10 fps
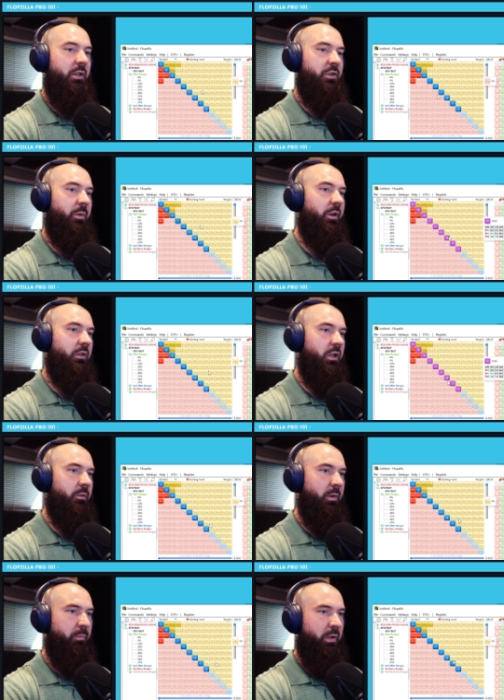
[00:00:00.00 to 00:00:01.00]
So I already talked
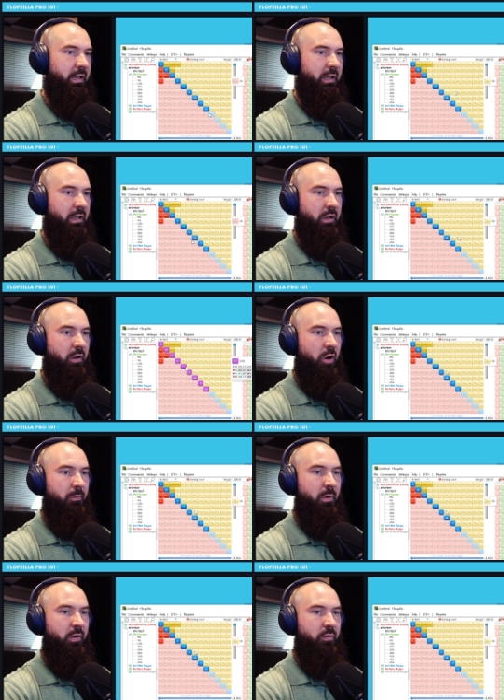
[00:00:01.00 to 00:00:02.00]
about plugging in our
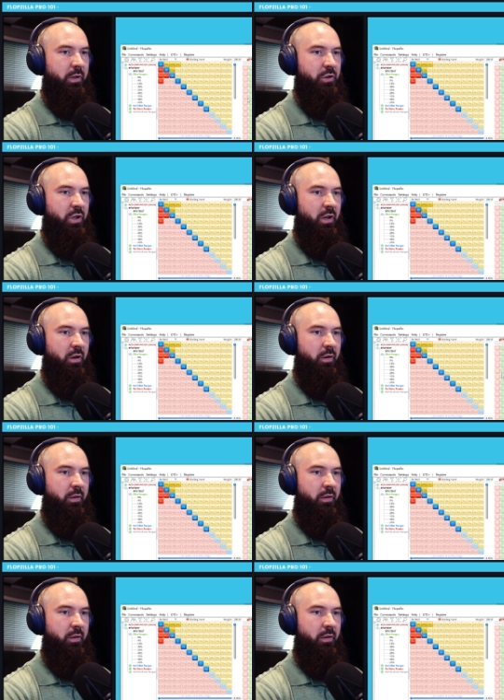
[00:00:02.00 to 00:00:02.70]
opponent's range here,